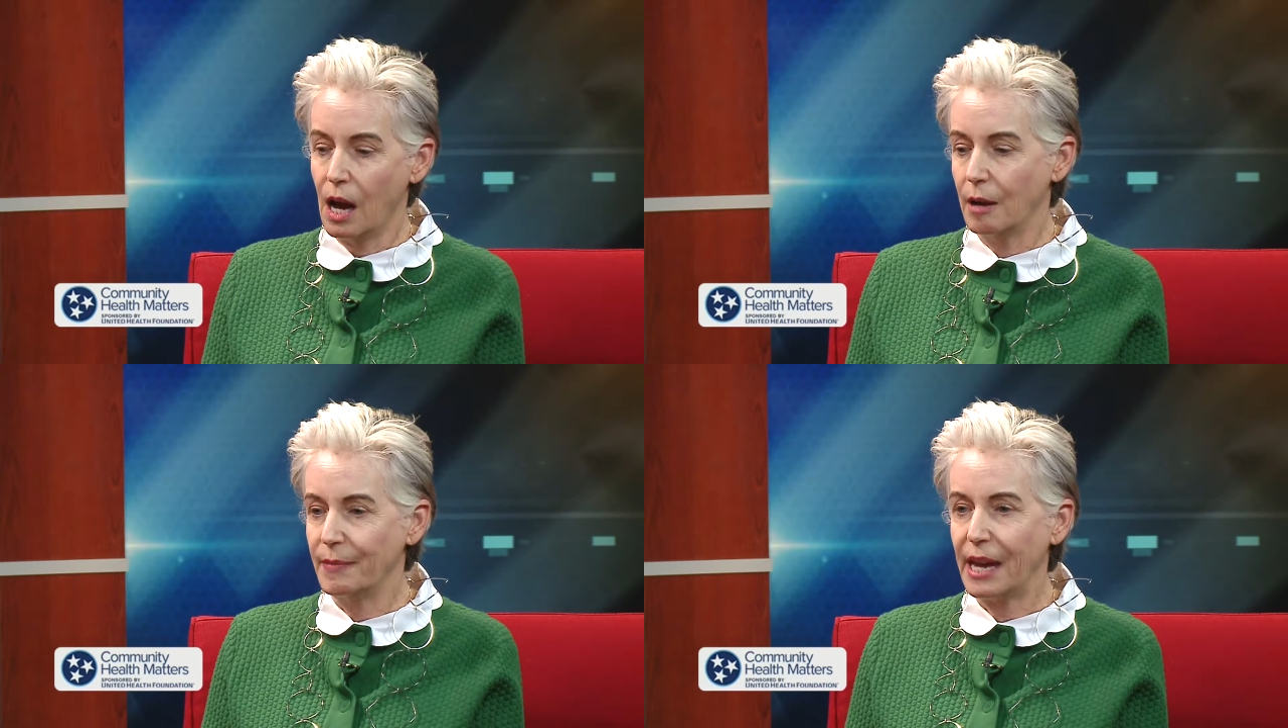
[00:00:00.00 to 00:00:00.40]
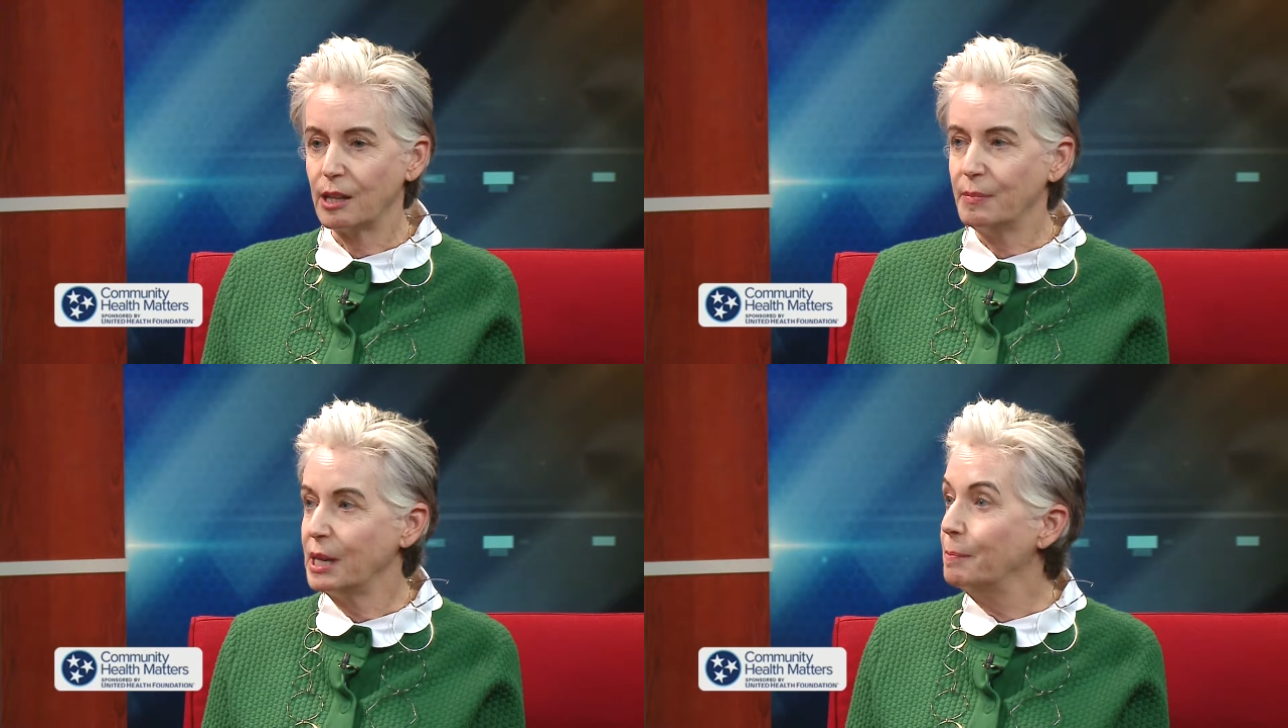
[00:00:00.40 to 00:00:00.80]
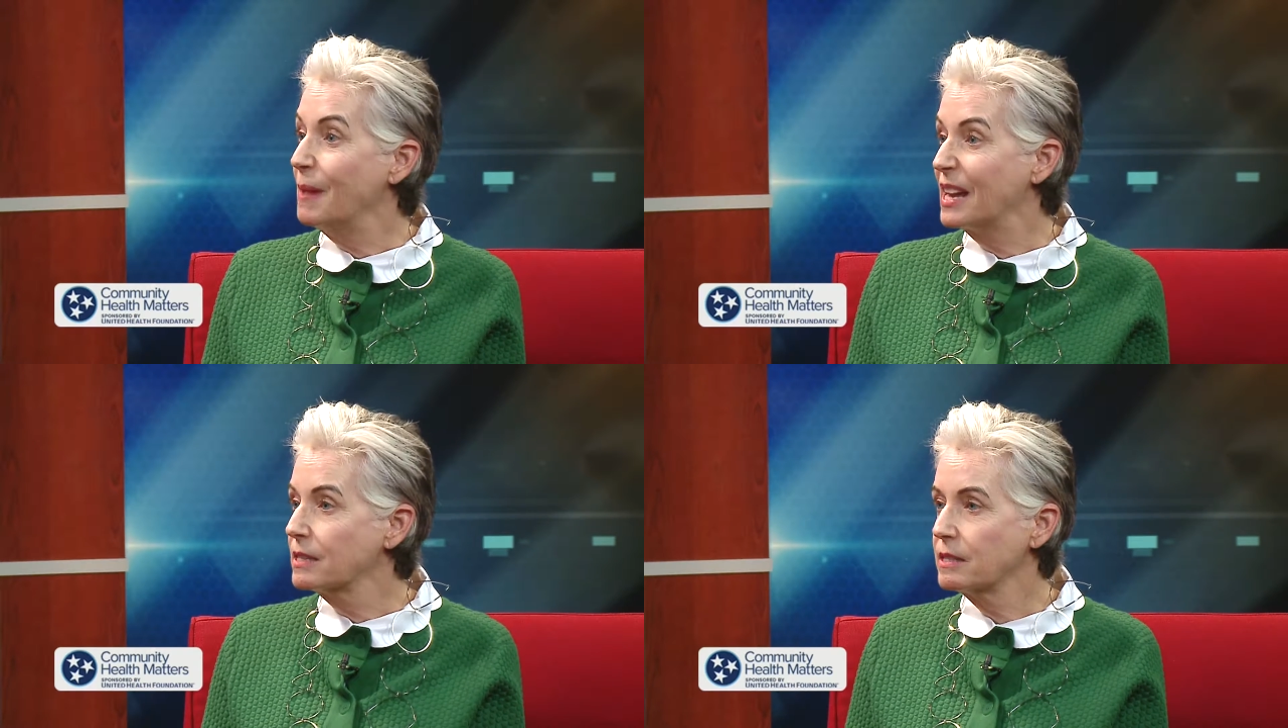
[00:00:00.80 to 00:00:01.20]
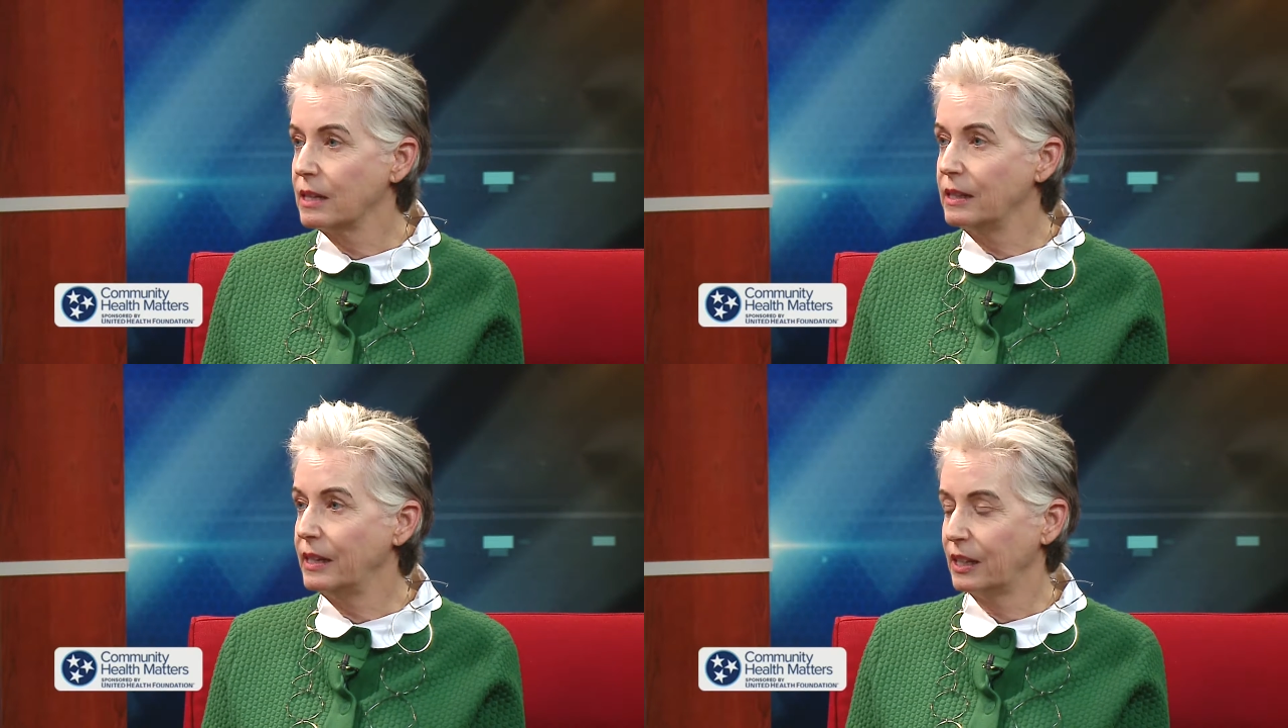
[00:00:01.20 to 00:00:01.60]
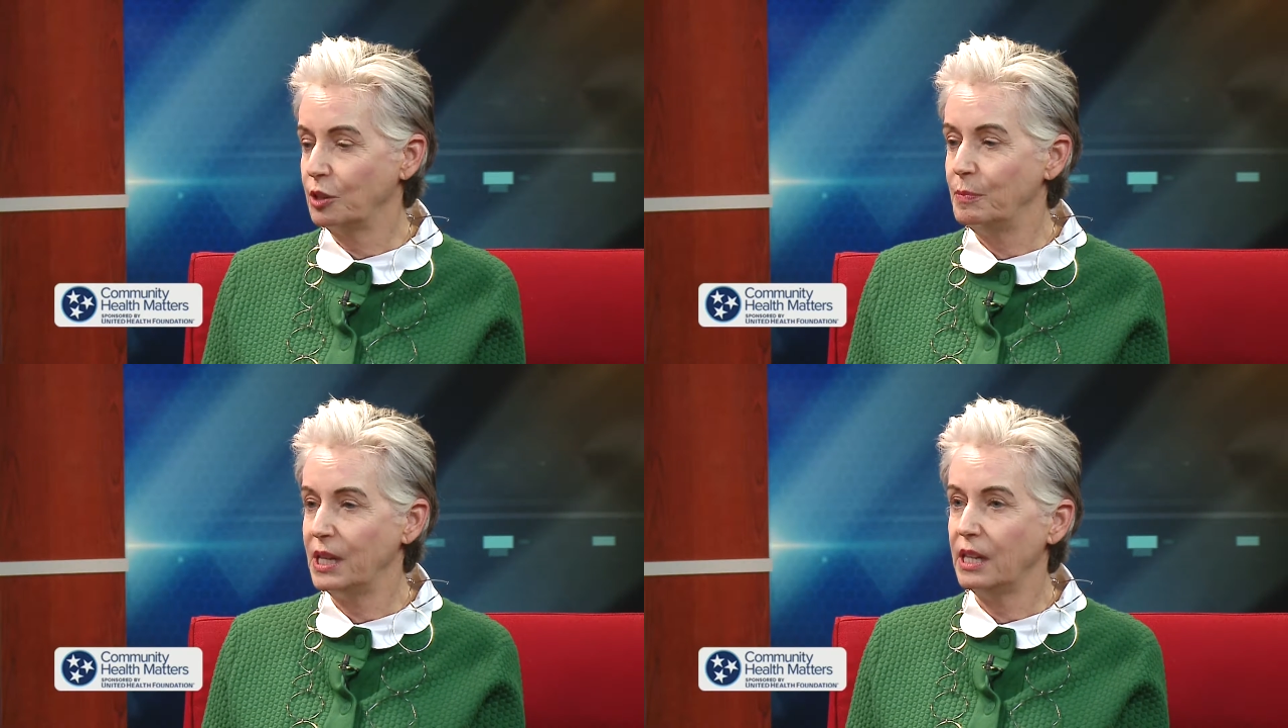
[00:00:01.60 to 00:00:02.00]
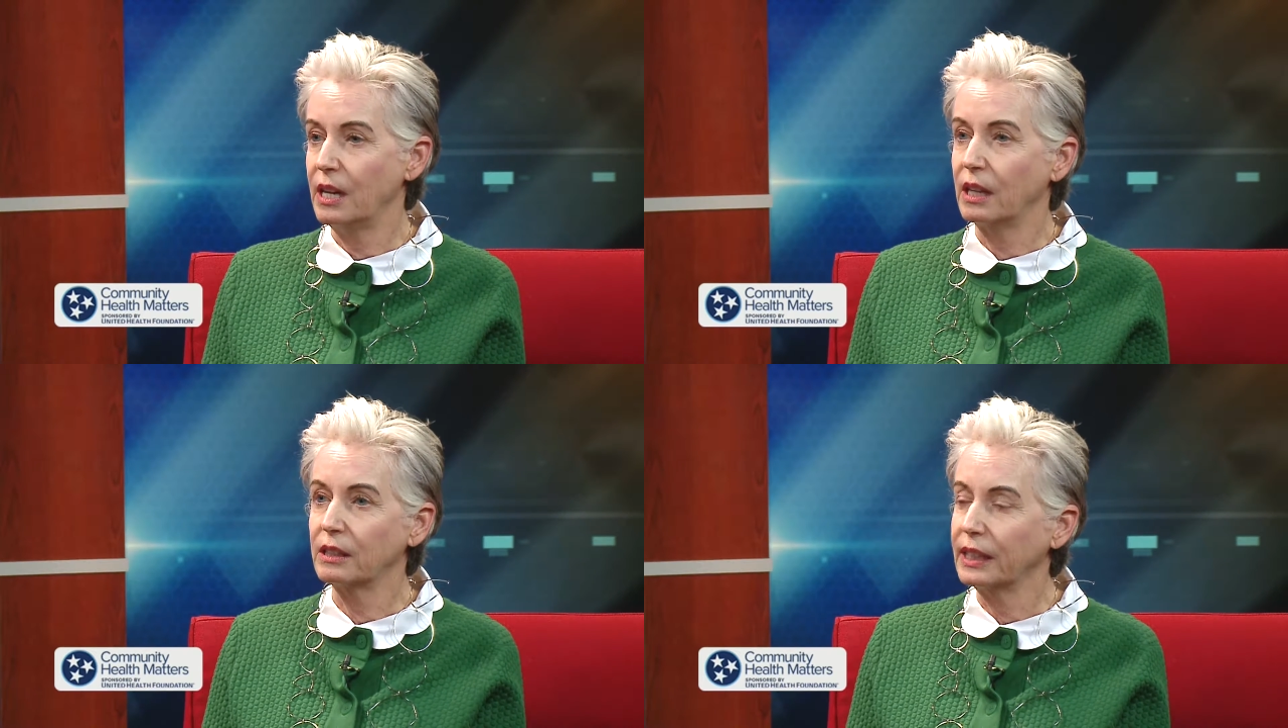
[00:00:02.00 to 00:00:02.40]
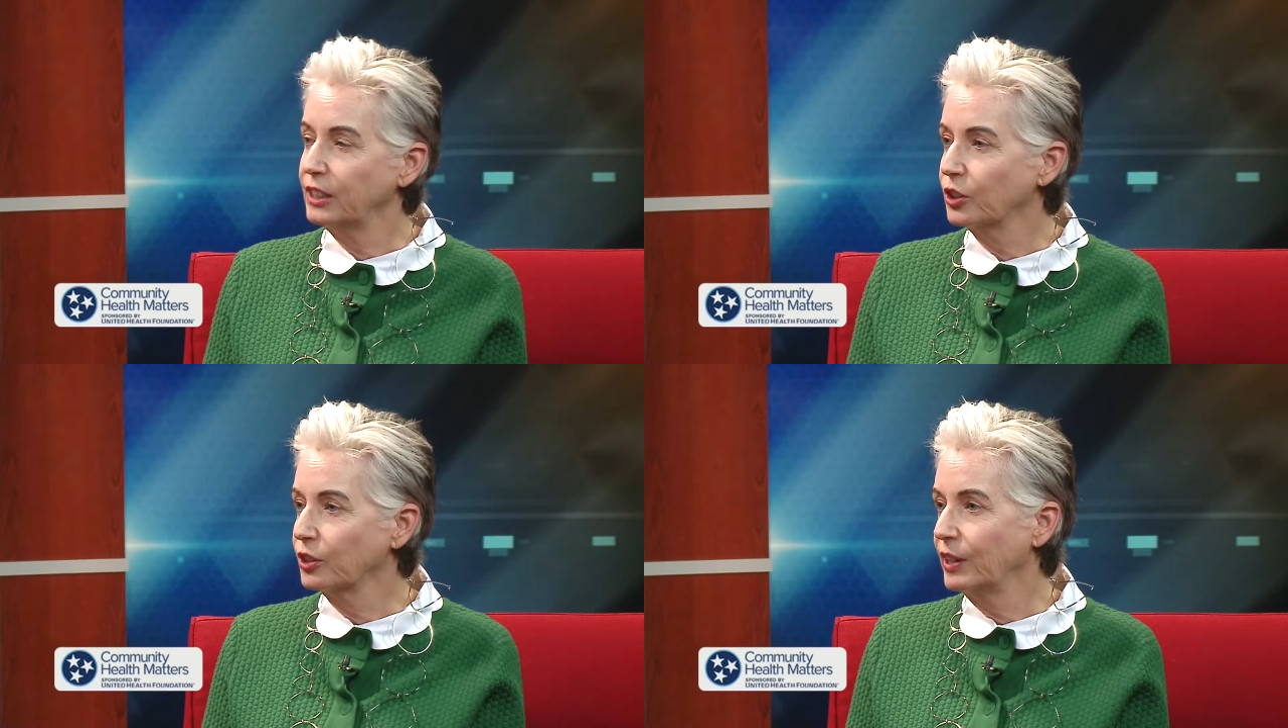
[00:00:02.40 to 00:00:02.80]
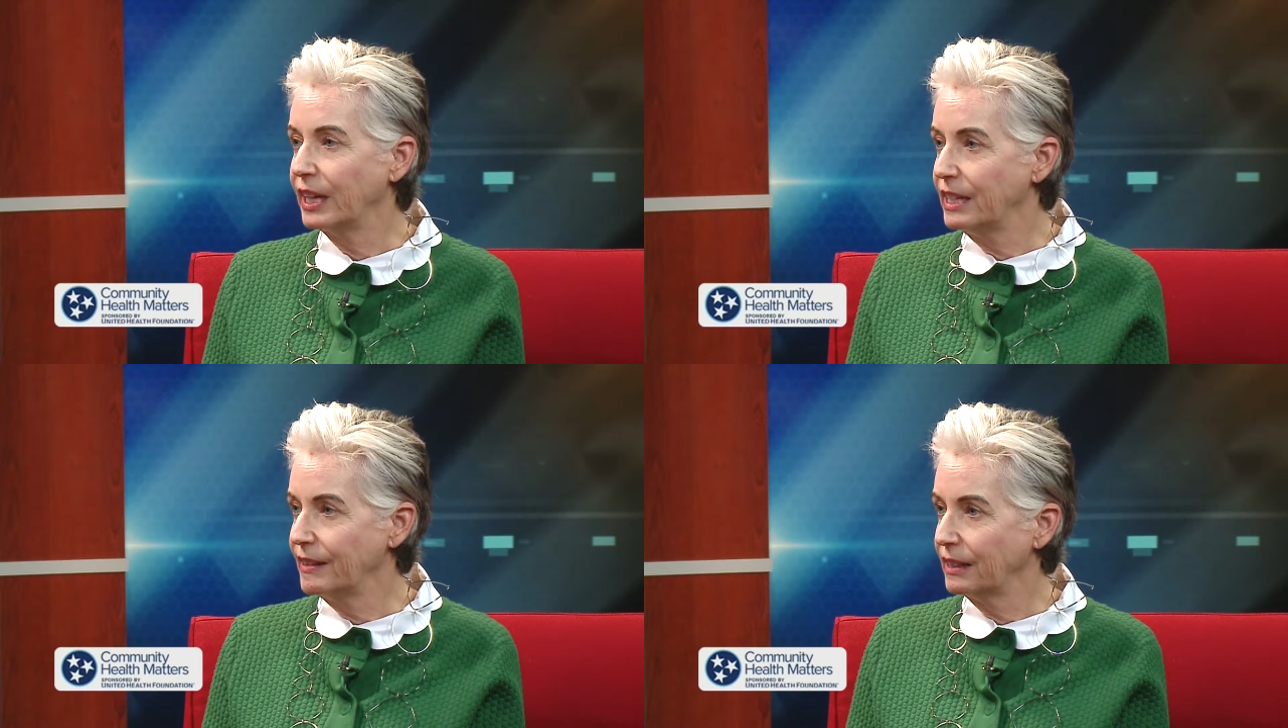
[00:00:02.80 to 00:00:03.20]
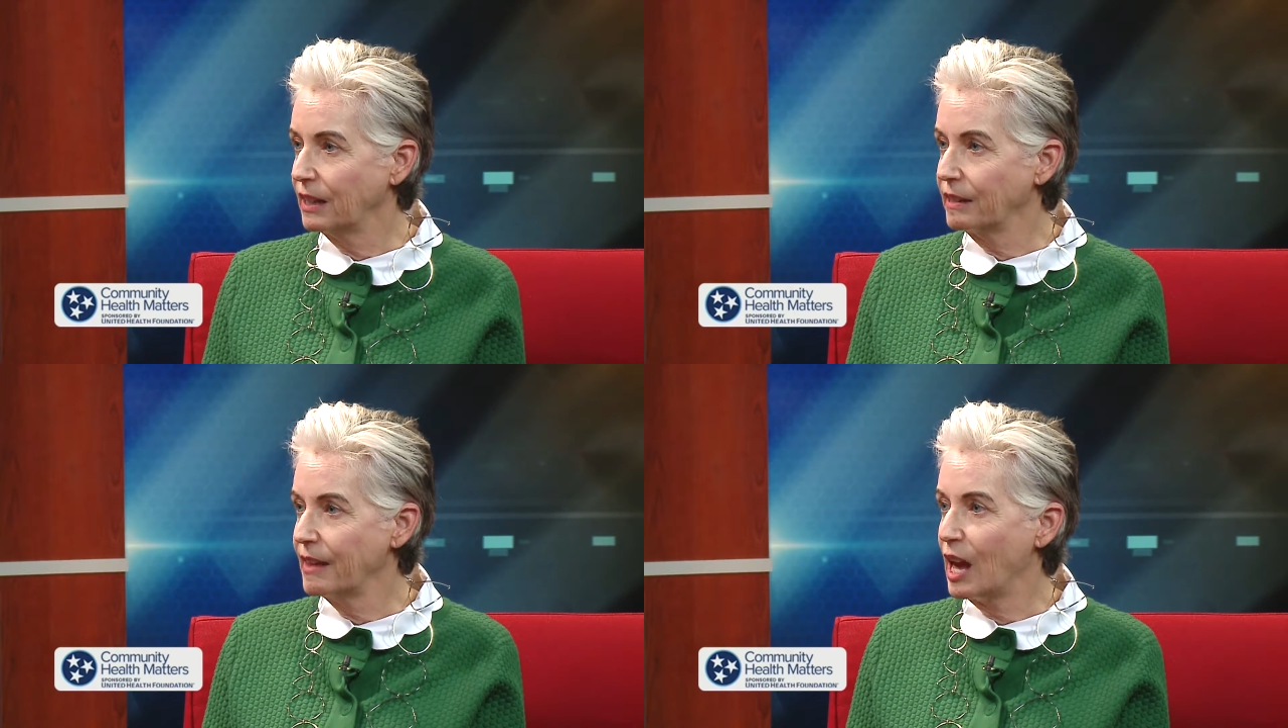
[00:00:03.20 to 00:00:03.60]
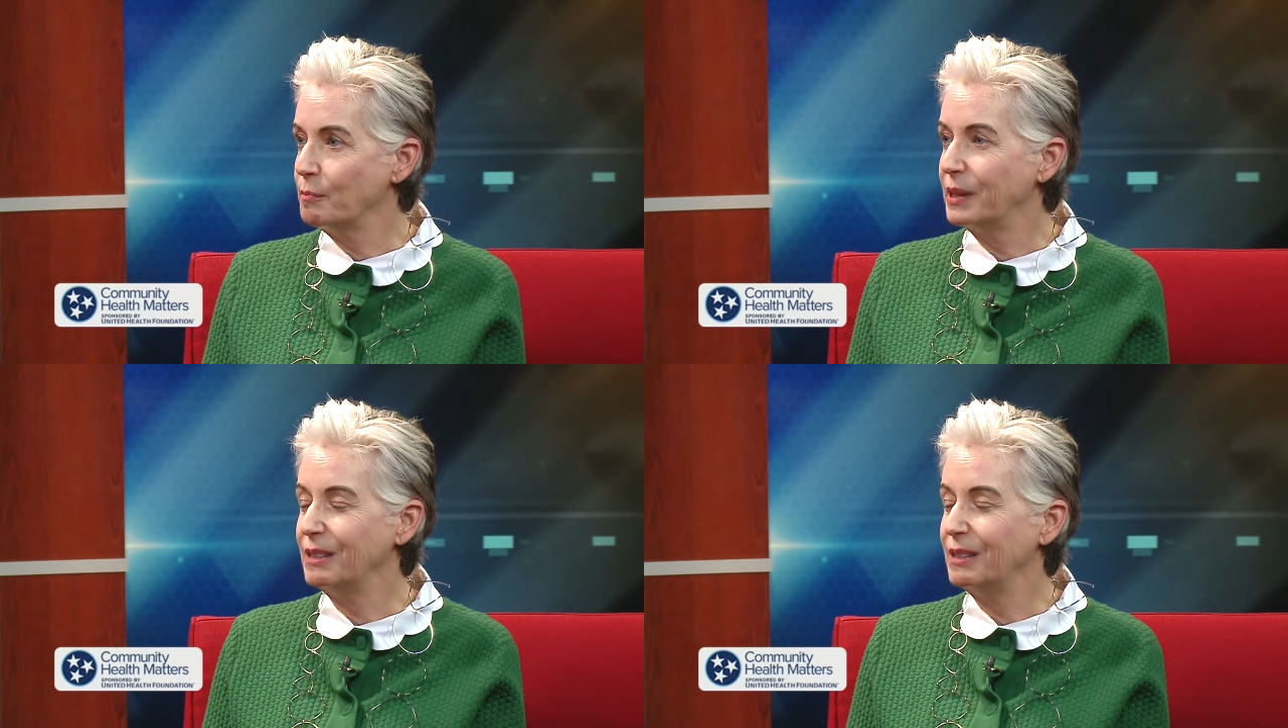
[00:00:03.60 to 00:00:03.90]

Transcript: That could be a medicine, it could be a cleaner, anything like that.